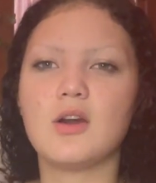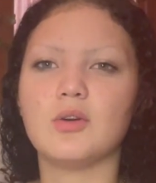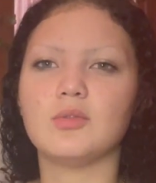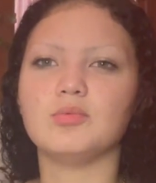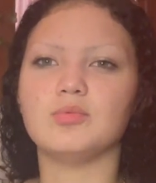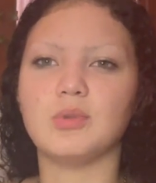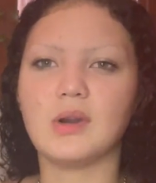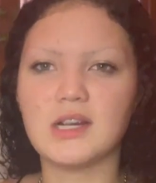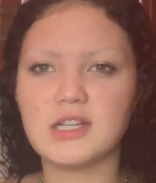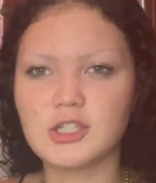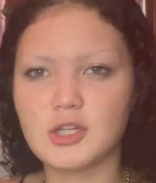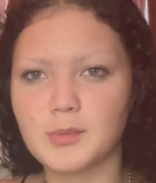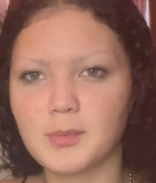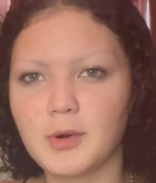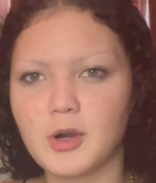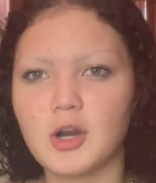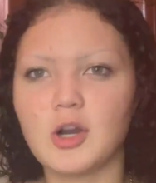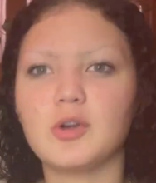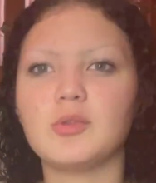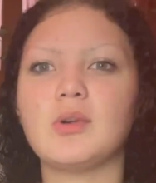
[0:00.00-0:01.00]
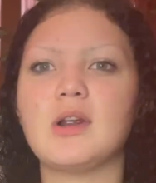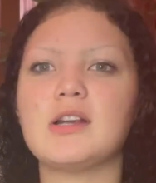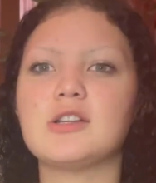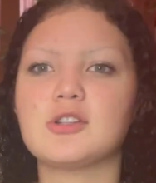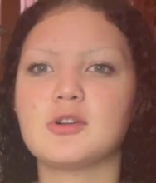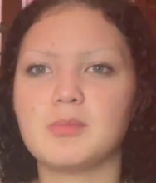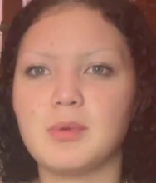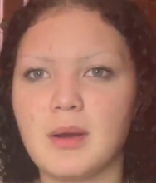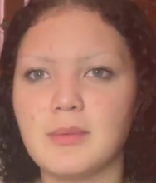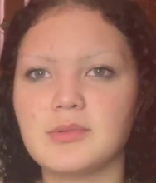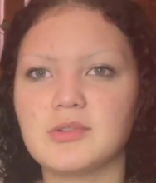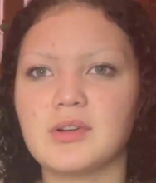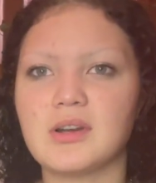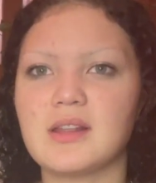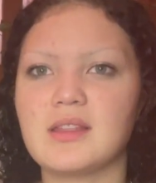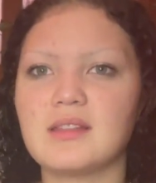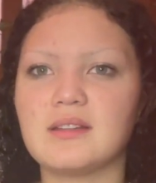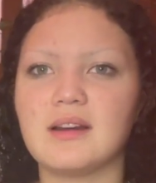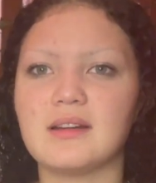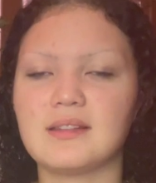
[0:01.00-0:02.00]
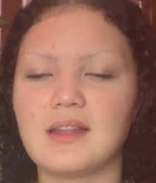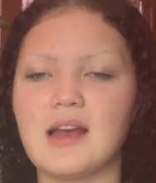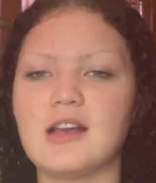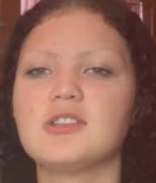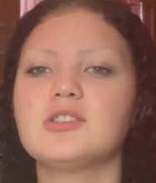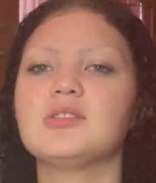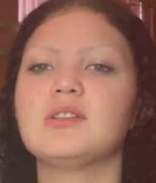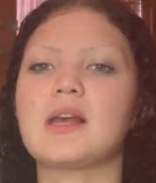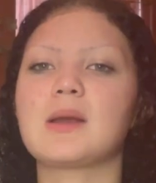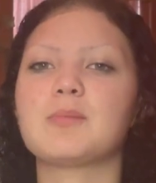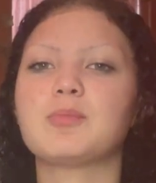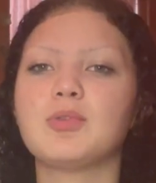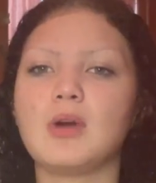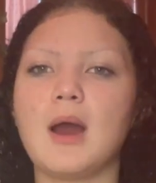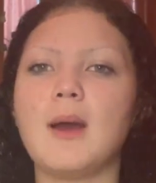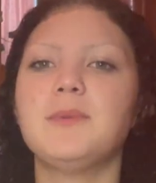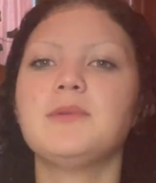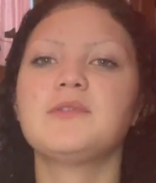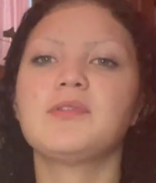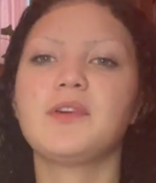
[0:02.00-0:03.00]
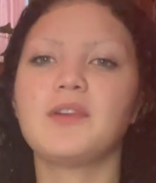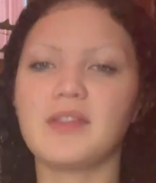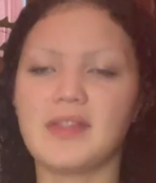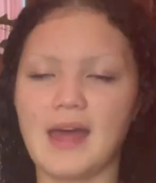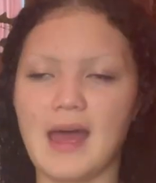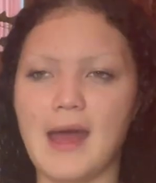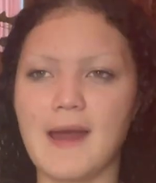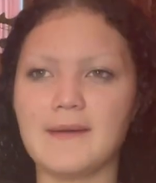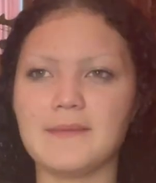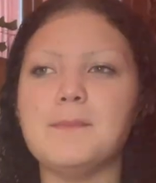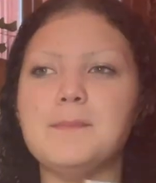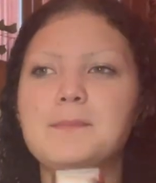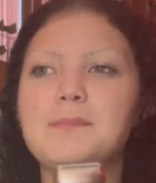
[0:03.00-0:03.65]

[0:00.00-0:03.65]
razor burn, razor bumps, or anything like that. So, like, props for that.